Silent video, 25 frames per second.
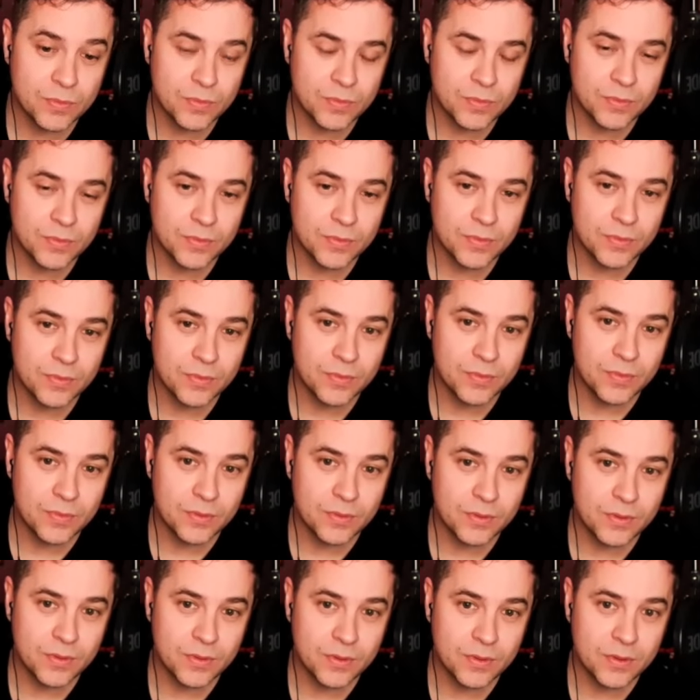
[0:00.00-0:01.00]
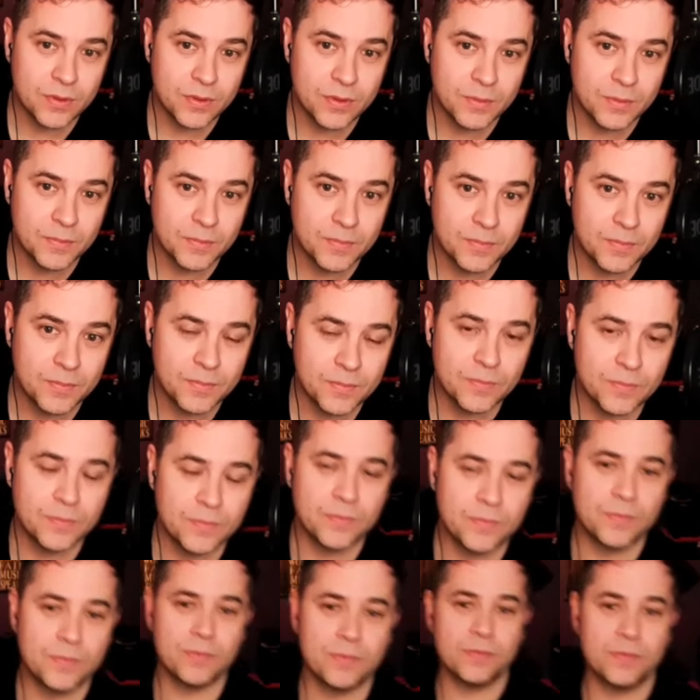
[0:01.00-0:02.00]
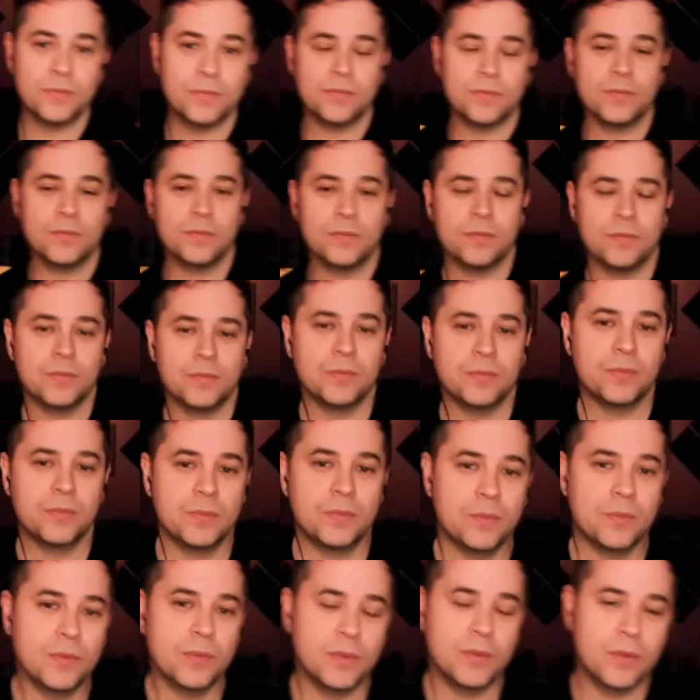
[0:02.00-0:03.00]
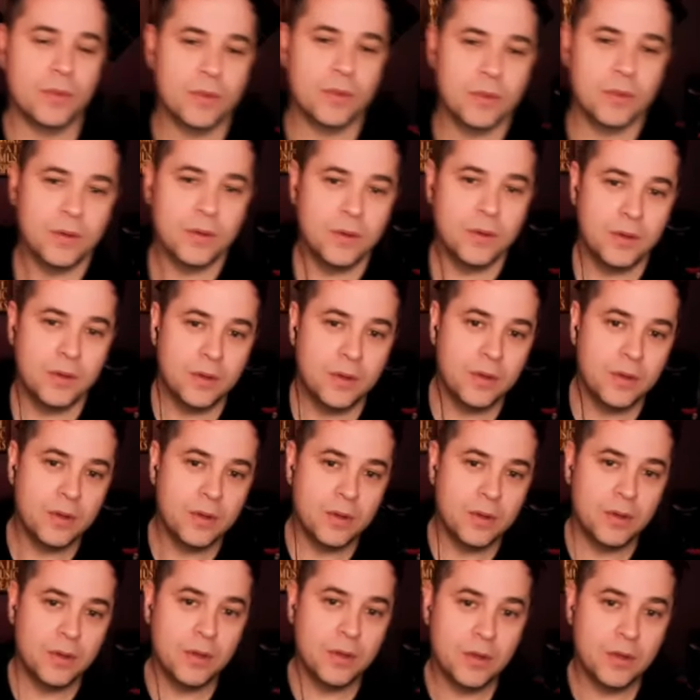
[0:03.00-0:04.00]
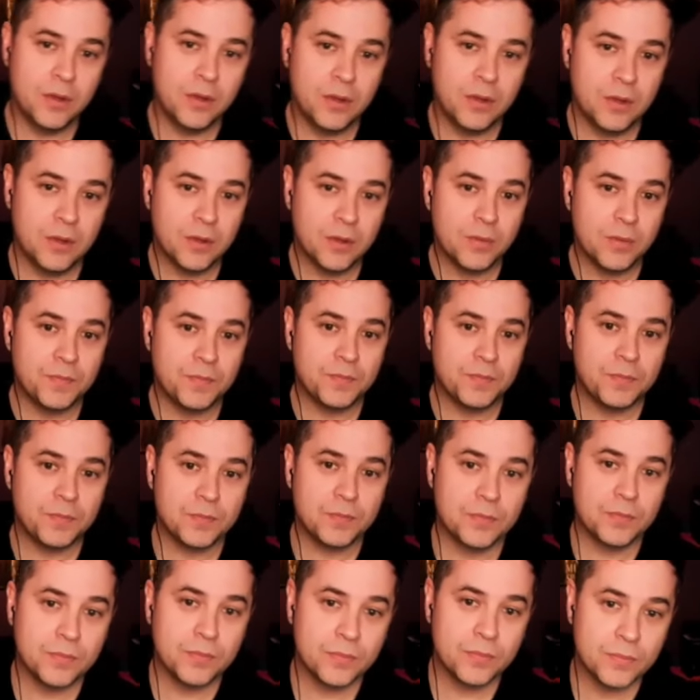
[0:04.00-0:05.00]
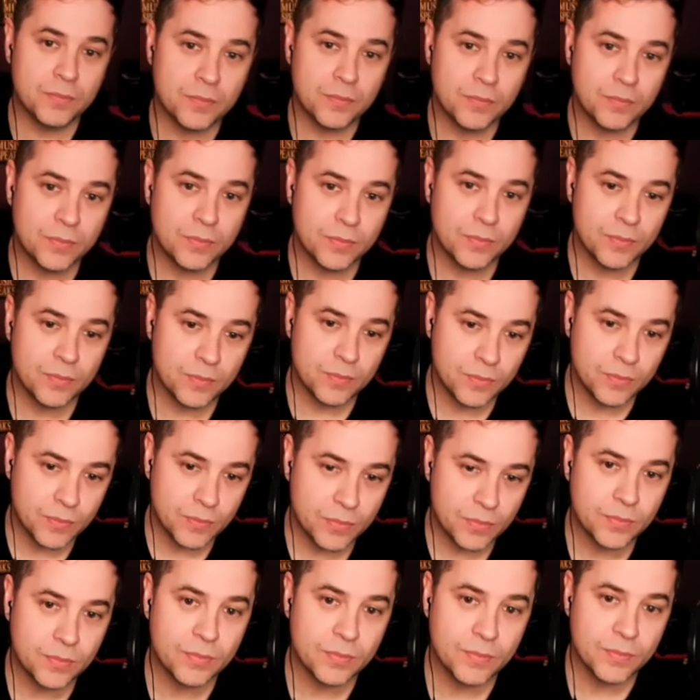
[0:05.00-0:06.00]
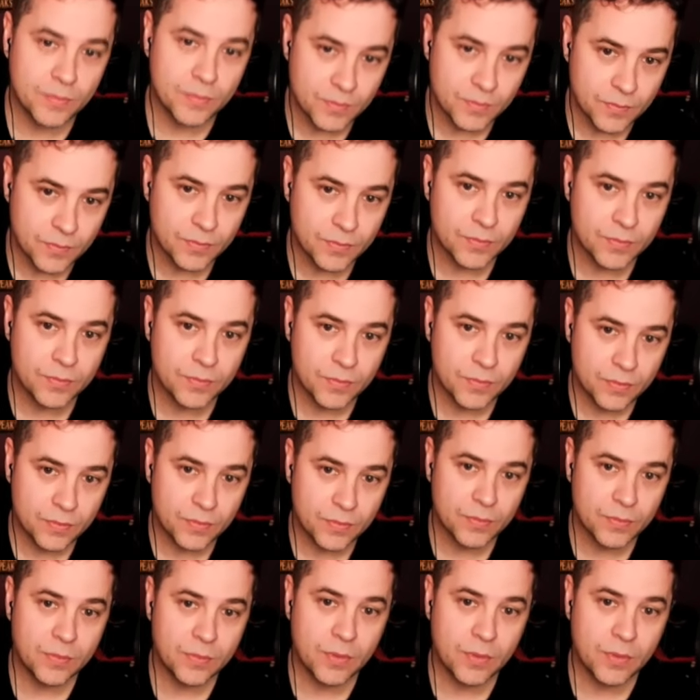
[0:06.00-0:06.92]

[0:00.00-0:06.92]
This person isn't speaking.